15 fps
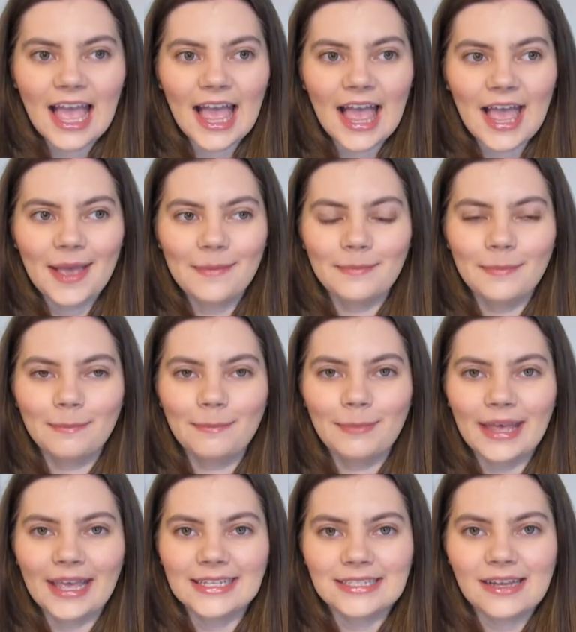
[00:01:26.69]

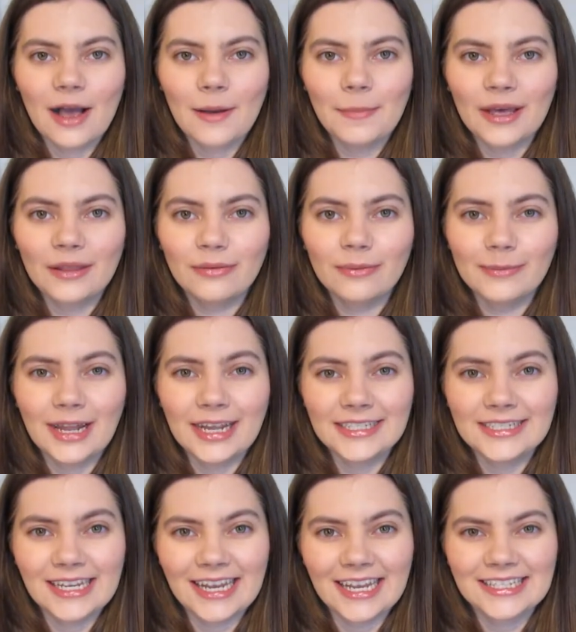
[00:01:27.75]
but our bathroom
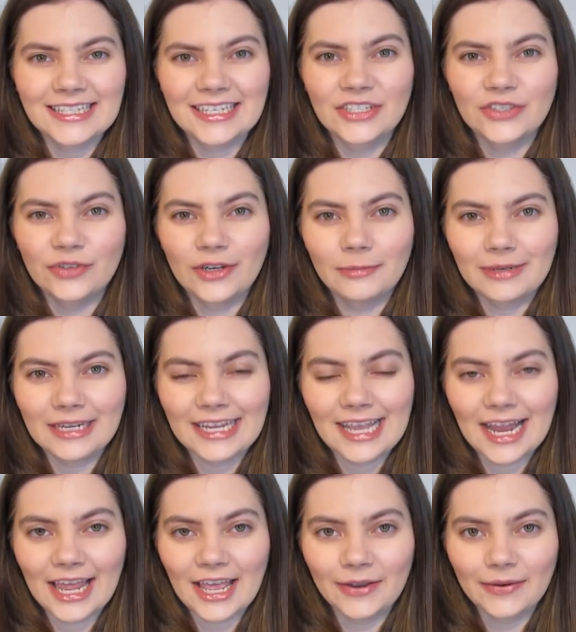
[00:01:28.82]
lighting is extremely
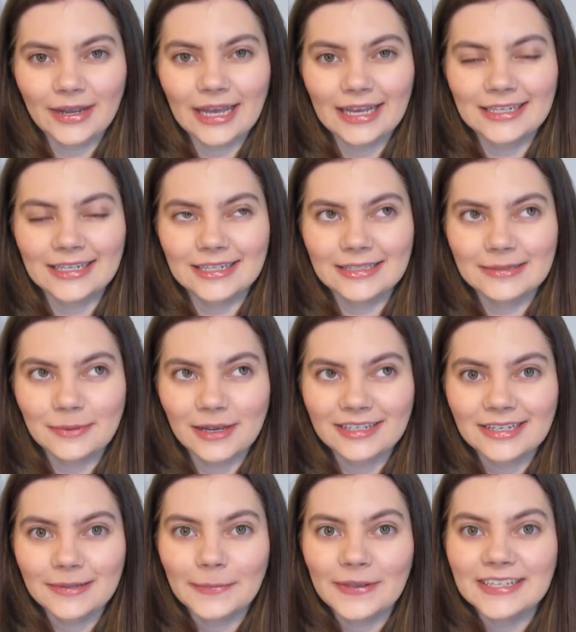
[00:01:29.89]
yellow, and
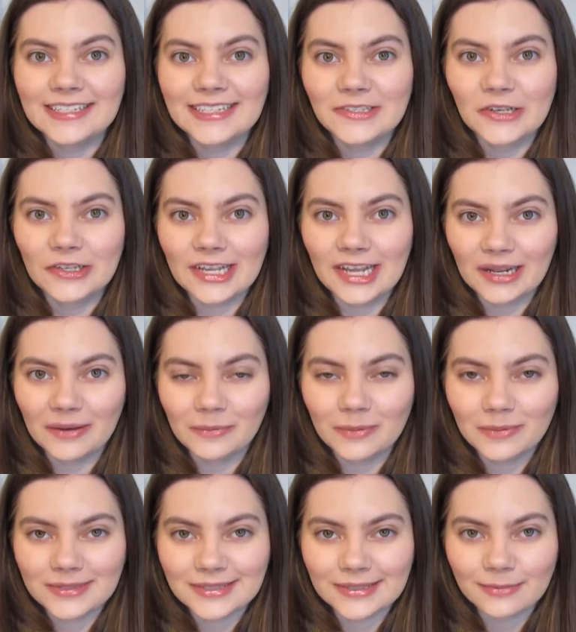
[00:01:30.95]
especially because it's got yellow
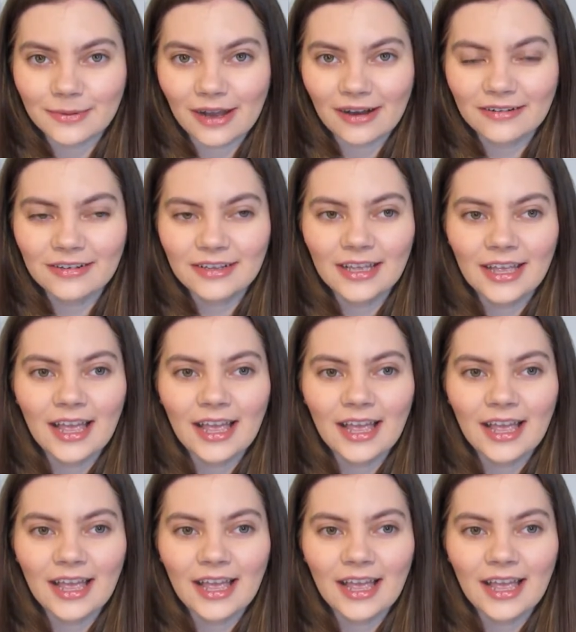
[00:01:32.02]
walls as well,